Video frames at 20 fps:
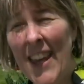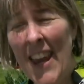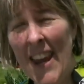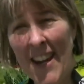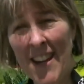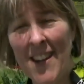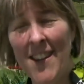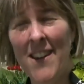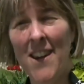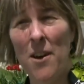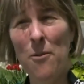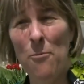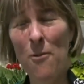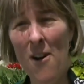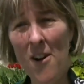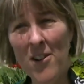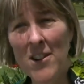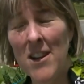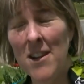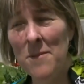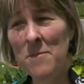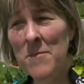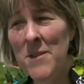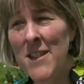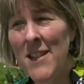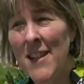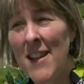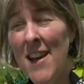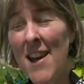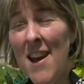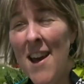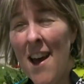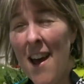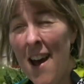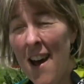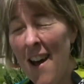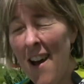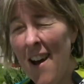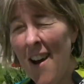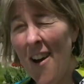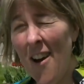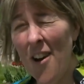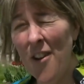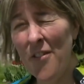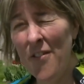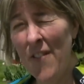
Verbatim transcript: Canada welcomed uh, our